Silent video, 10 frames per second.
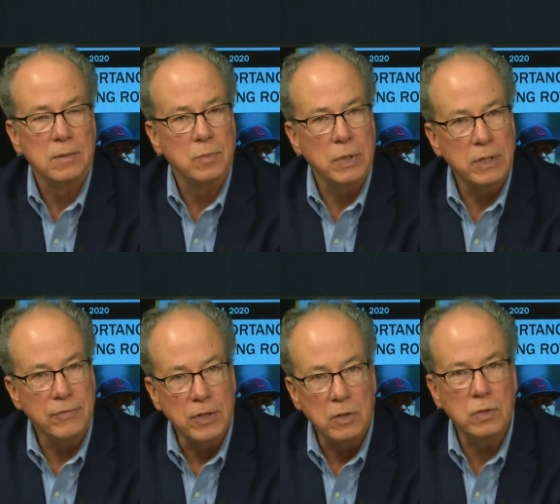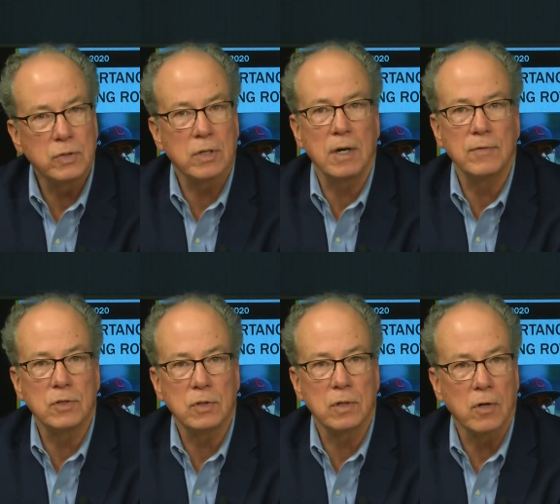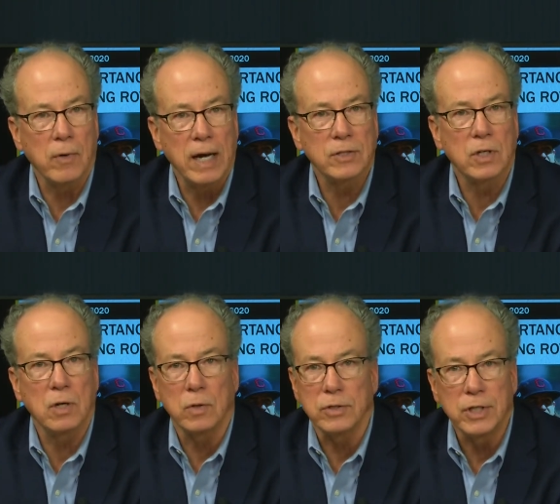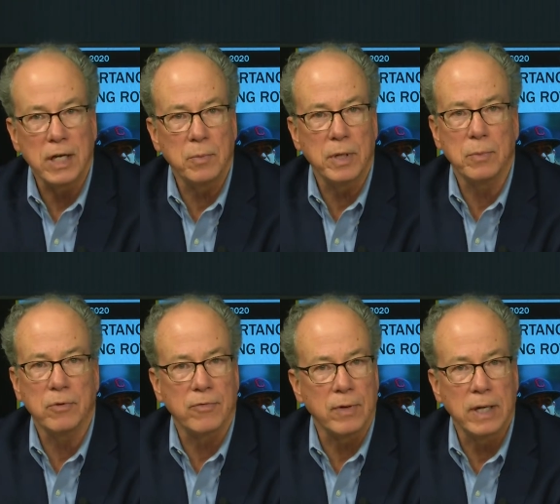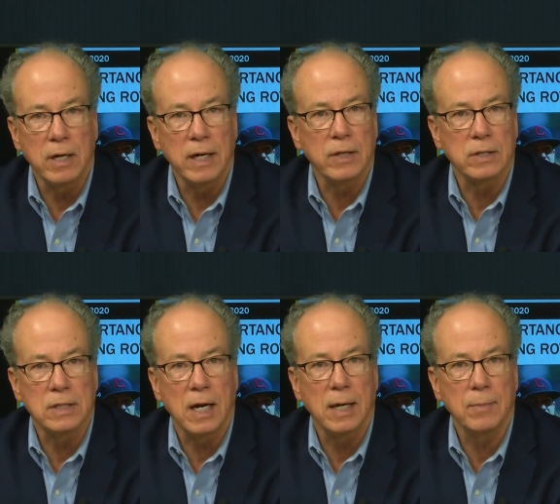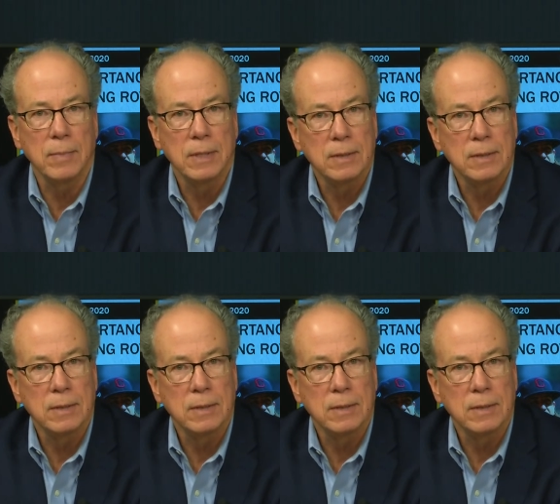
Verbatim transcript: But if you lose Clevinger or Carrasco or Shane Bieber for any length of time,